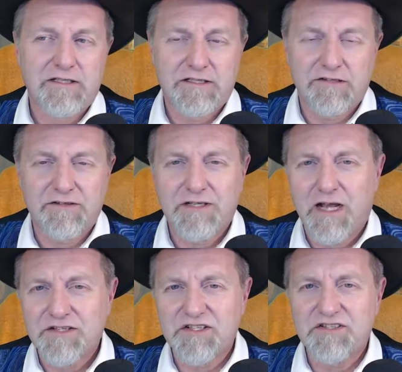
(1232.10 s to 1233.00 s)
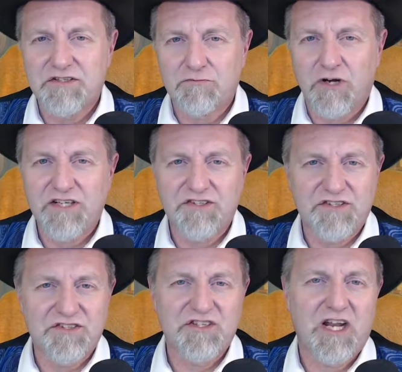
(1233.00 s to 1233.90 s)
You know, Nazis and
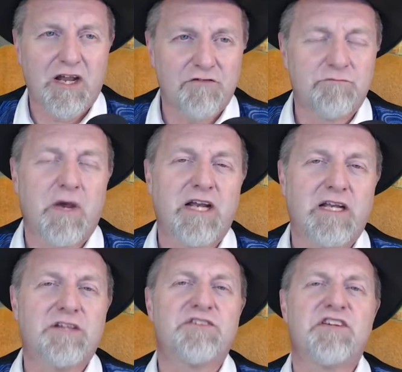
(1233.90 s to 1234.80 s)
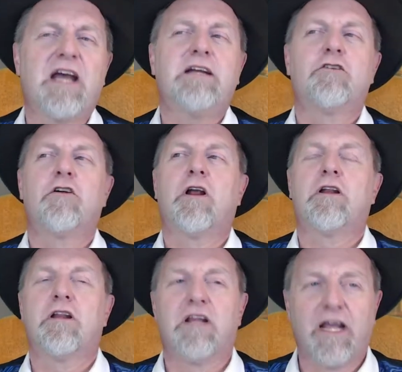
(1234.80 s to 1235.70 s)
racists have my entire
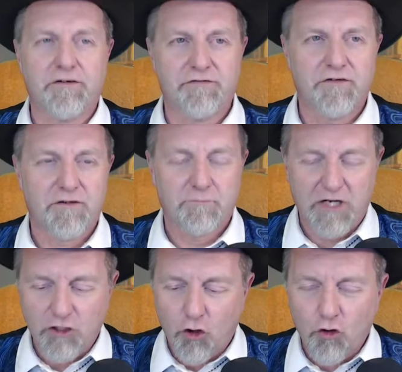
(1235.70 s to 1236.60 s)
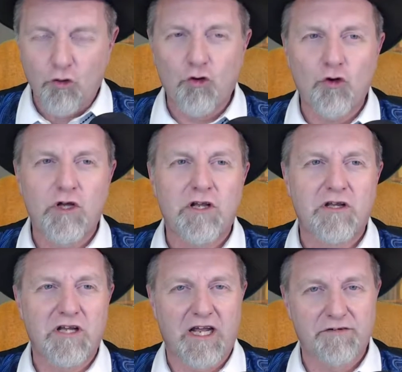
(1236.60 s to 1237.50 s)
life, my whole
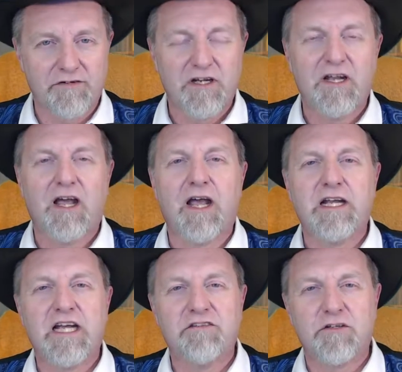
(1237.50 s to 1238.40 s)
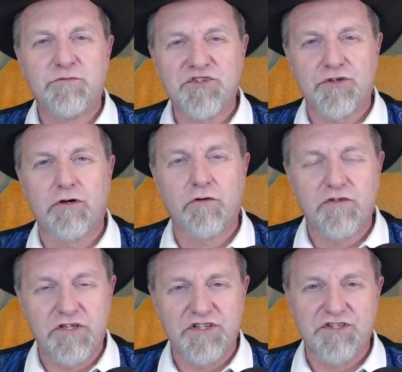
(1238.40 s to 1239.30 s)
life. I have
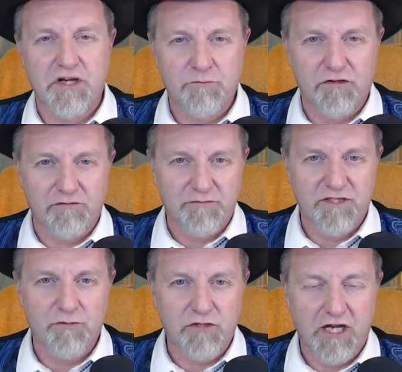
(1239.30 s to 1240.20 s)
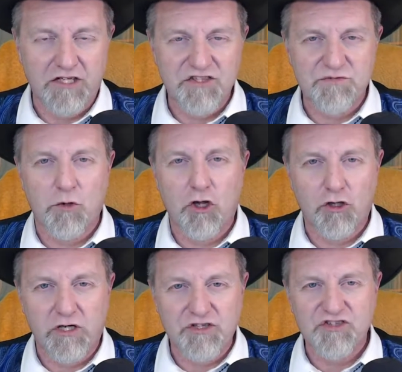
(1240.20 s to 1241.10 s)
observed this number of people getting
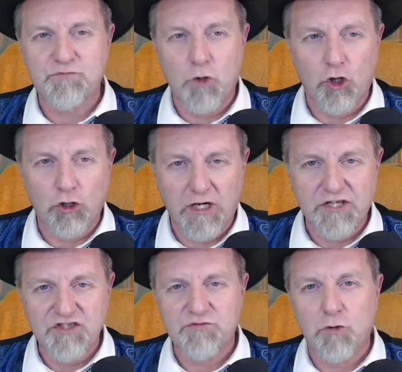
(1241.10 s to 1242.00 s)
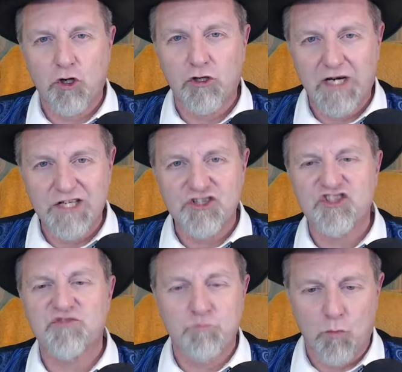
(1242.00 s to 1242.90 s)
smaller and smaller and smaller and
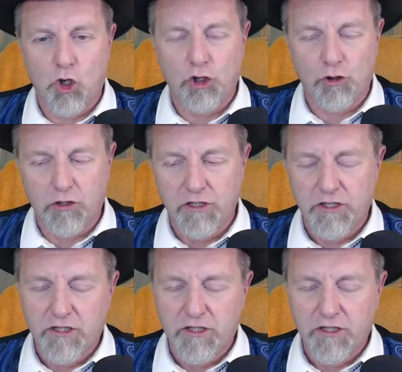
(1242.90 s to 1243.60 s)
smaller,